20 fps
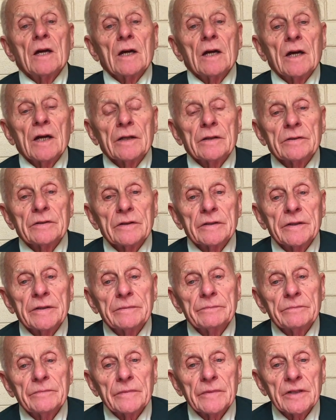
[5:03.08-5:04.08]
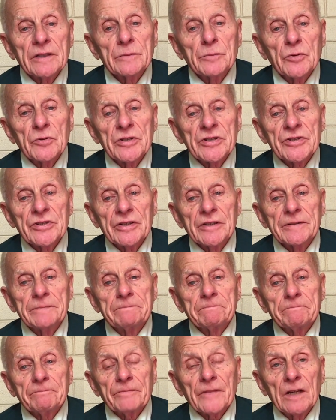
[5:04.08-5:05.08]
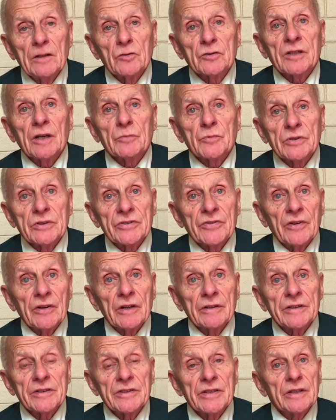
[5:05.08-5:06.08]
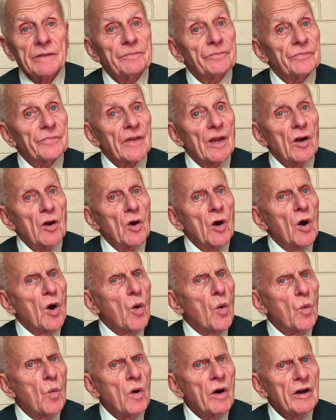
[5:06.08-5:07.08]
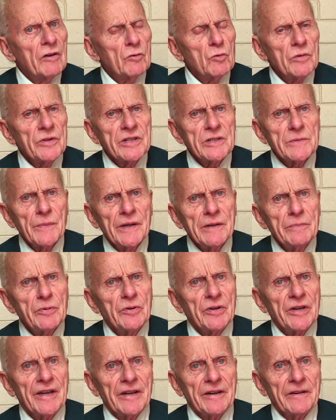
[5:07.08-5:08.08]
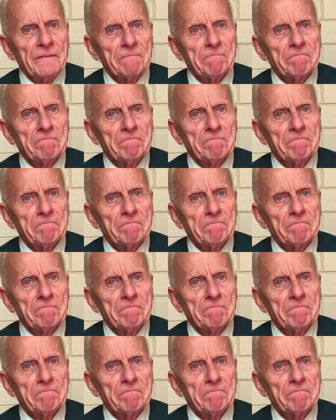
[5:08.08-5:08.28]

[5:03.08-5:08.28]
and the little boy said, he looked up to his father and he said, "Why are all these people here?"